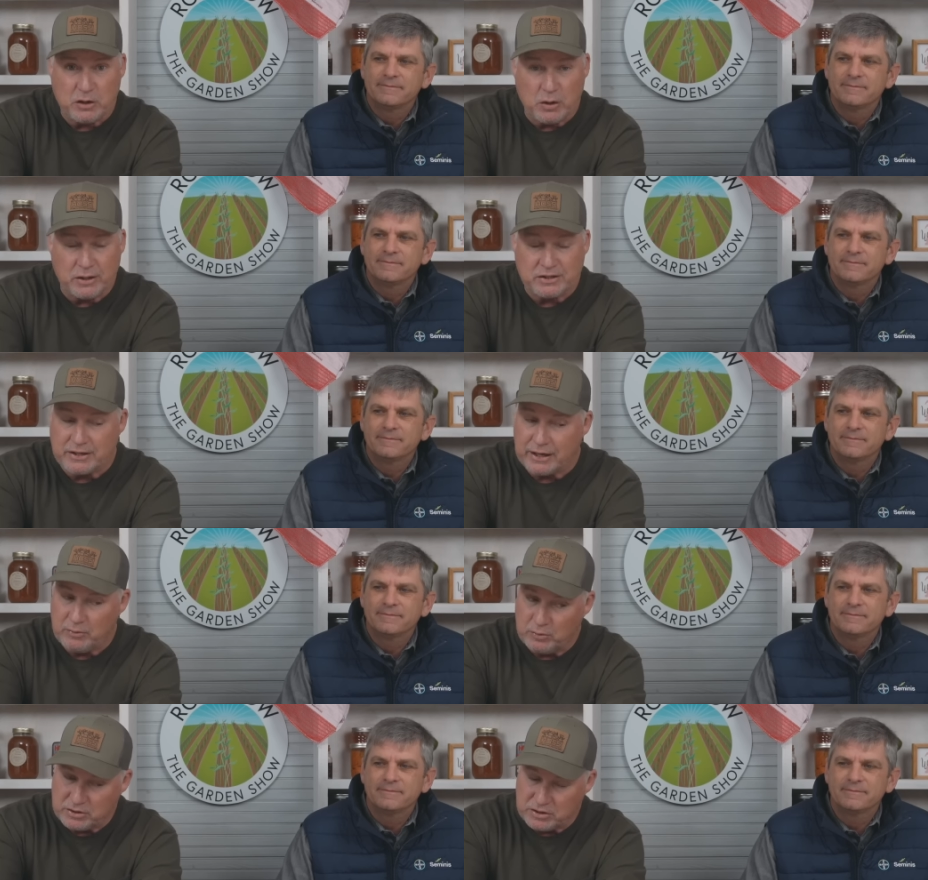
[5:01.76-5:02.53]
Speaker 1: the
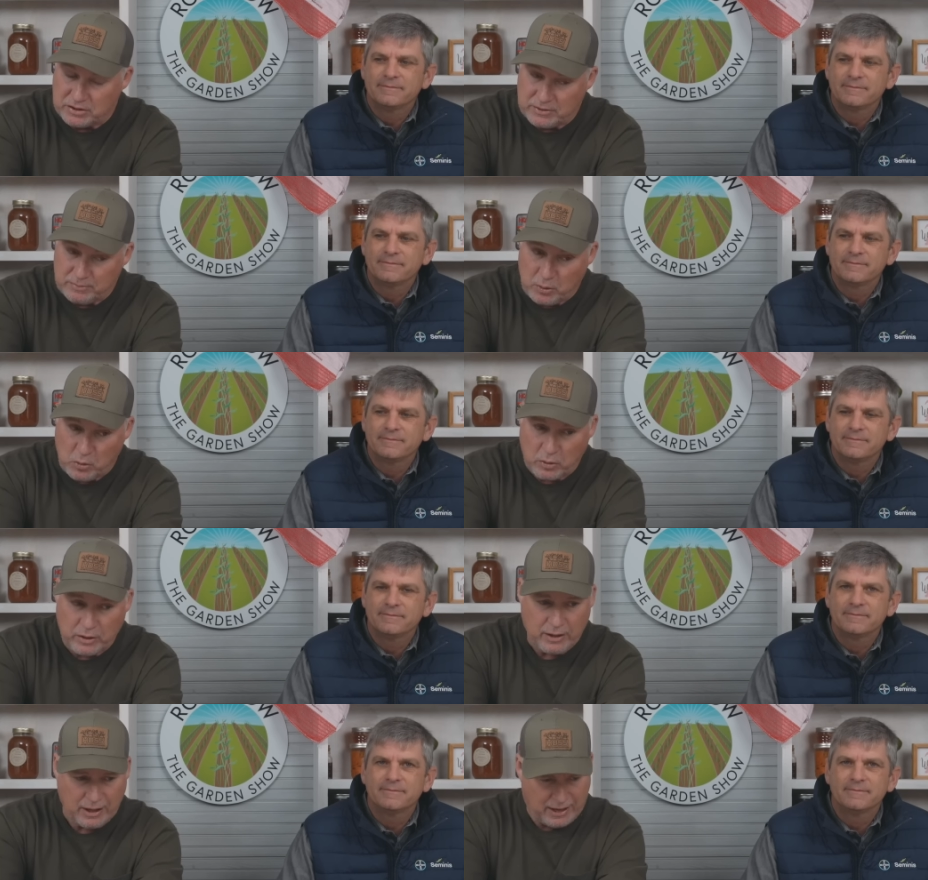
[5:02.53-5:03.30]
USA, which is
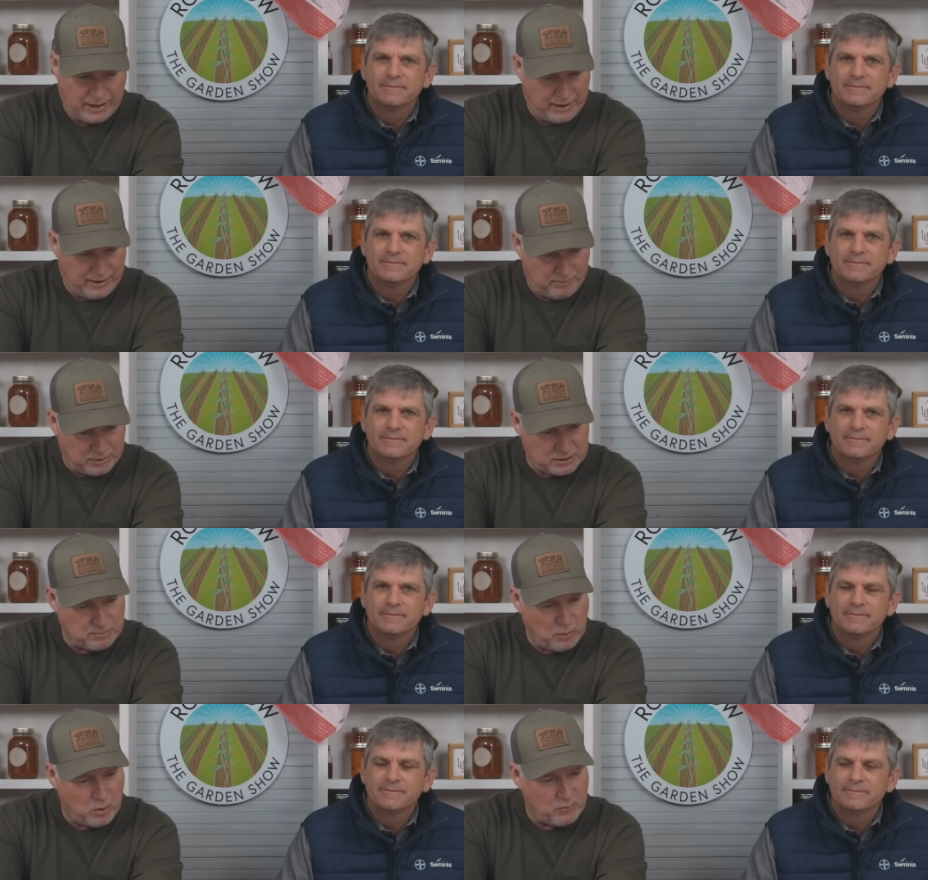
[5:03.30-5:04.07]
important. But
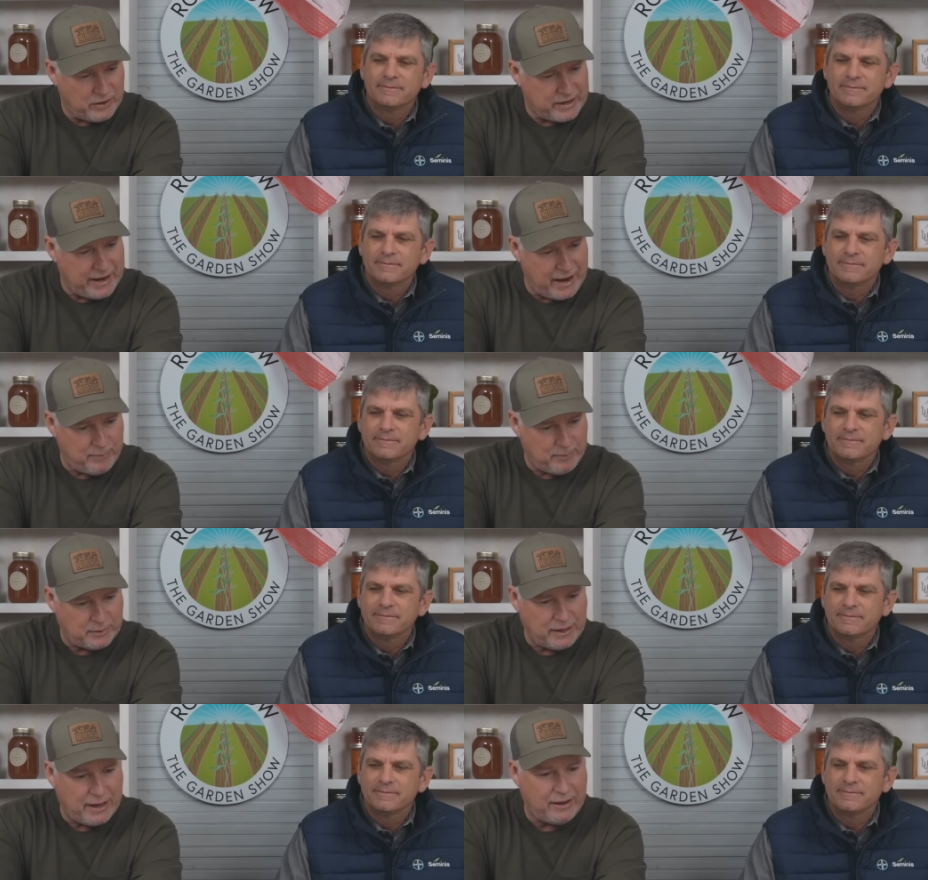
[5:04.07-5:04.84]
it's more of a
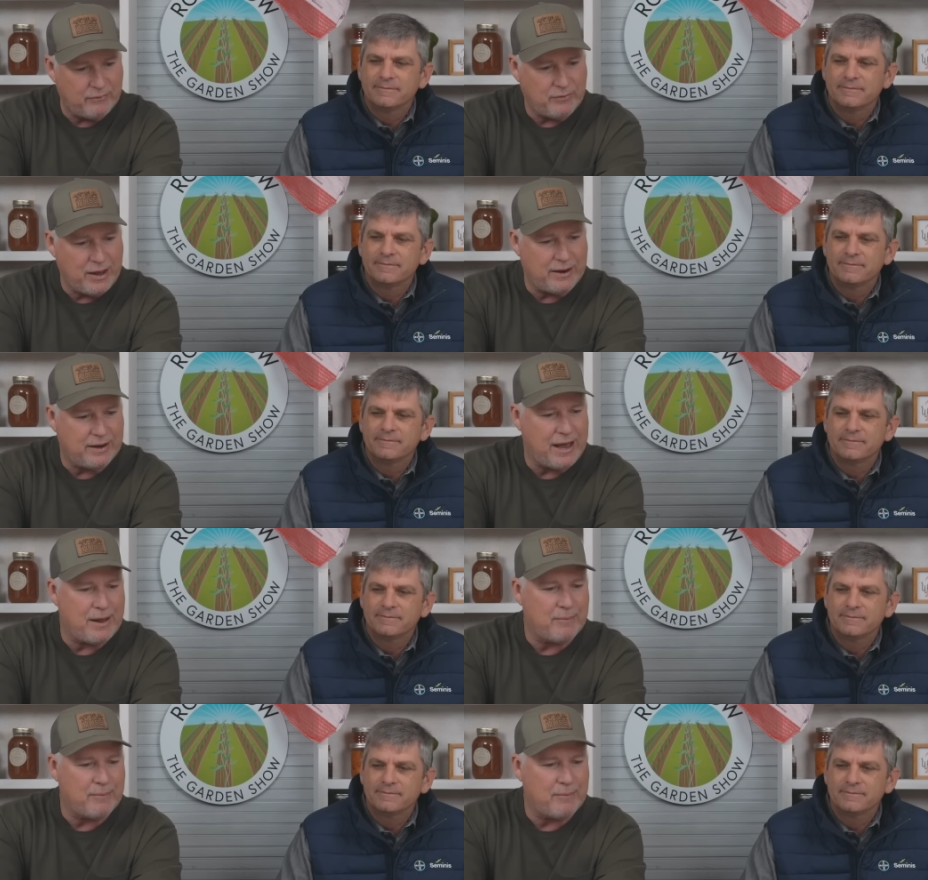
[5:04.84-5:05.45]
camping knife. I,